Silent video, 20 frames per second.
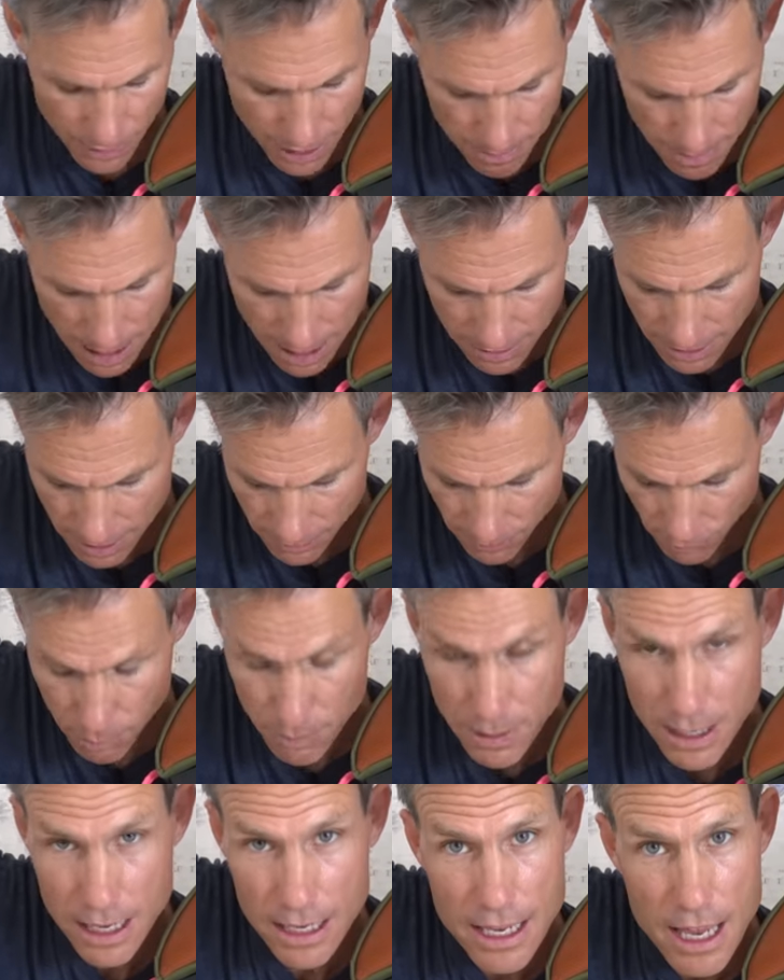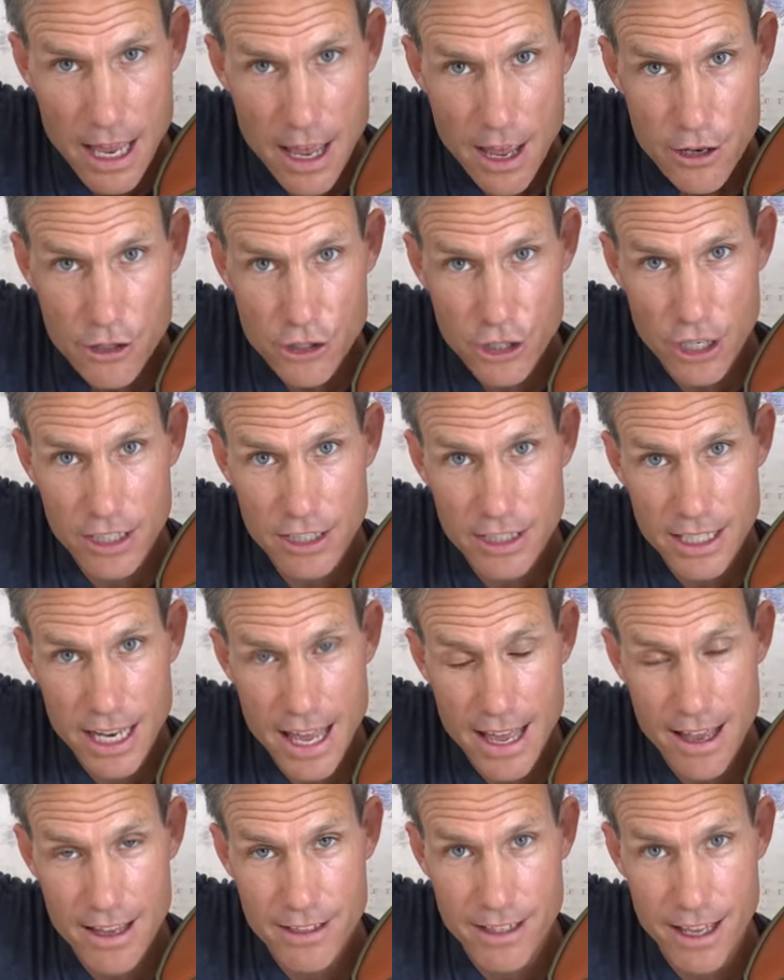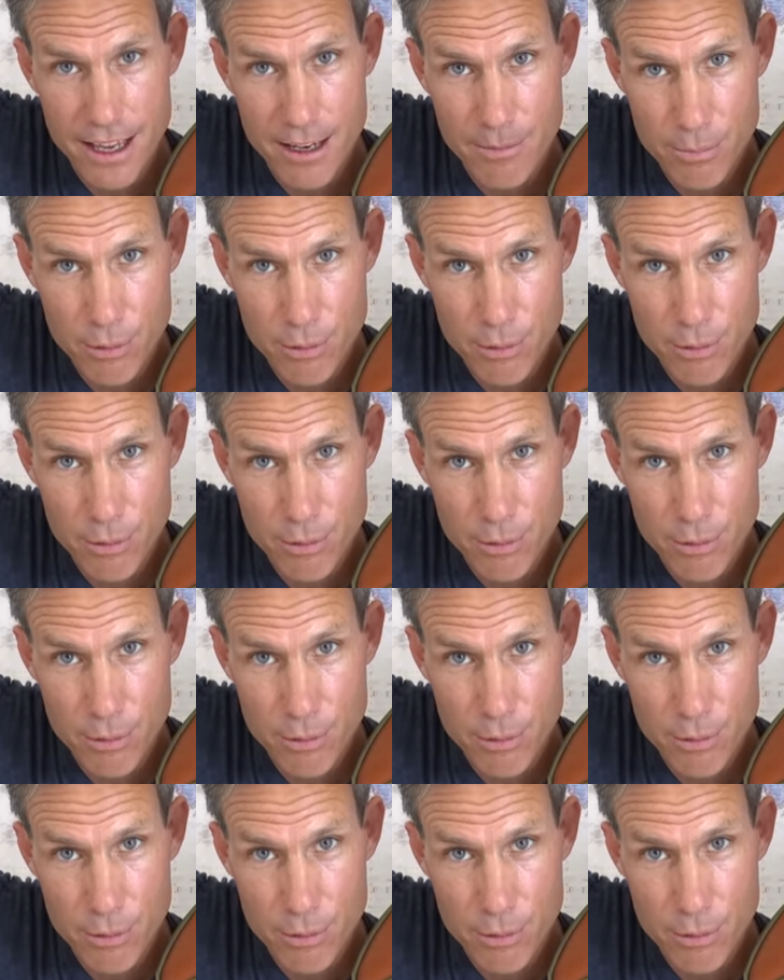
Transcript: They made this for me just as a